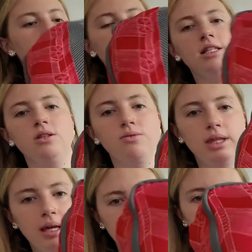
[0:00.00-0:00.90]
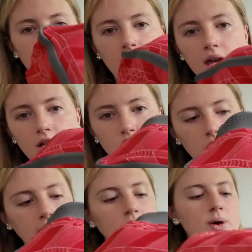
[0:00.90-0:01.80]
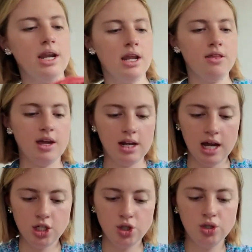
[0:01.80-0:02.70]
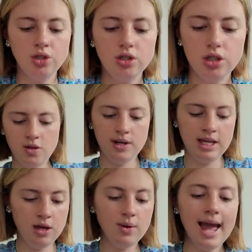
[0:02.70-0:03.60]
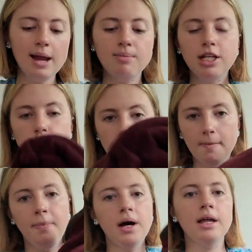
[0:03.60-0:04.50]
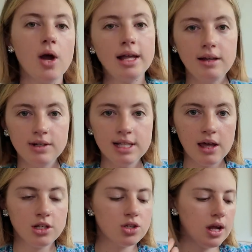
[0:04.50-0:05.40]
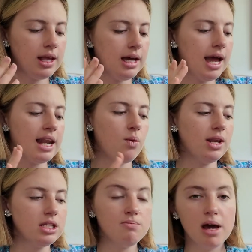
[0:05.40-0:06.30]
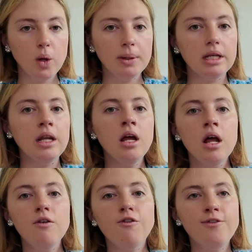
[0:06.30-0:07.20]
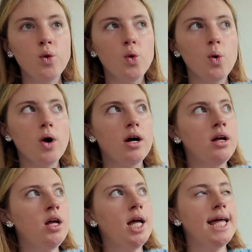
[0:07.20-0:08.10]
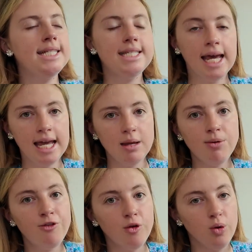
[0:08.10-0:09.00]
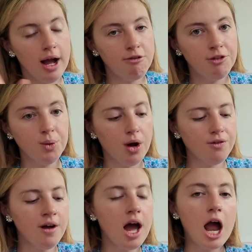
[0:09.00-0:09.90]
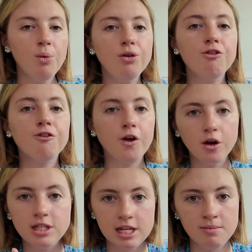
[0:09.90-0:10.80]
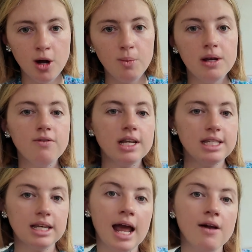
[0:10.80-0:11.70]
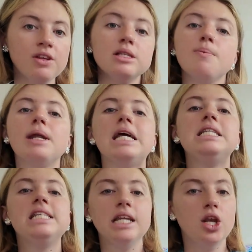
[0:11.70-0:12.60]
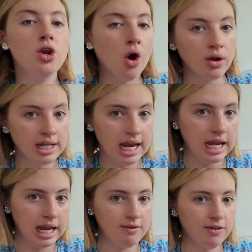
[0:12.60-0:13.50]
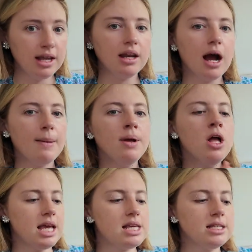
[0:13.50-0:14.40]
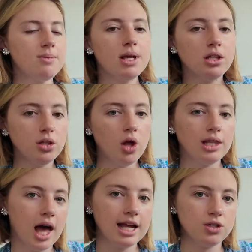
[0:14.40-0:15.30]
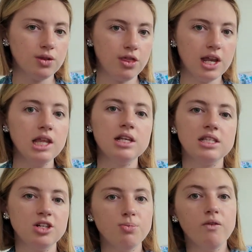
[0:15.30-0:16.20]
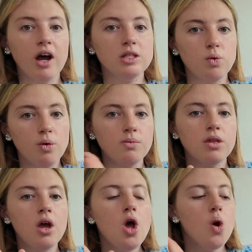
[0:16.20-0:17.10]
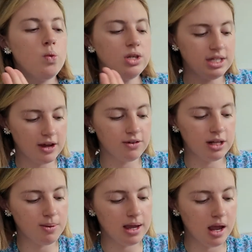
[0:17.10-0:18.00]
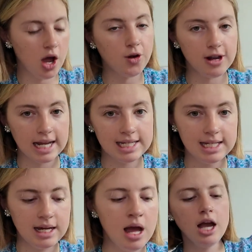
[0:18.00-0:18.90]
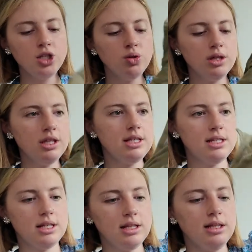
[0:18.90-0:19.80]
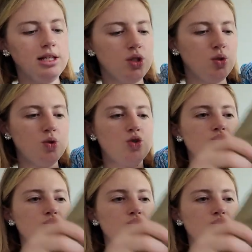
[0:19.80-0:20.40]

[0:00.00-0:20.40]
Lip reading: This is the really big chunky one that I took. So in here we had my jumper. So I live in South Australia and I went to Melbourne for a day before I flew over. I would have frozen in Melbourne if I didn't have this, but I did not need it in Vietnam. Taking something a lot lighter and thinner that still provides warmth would definitely be a good idea. I took this little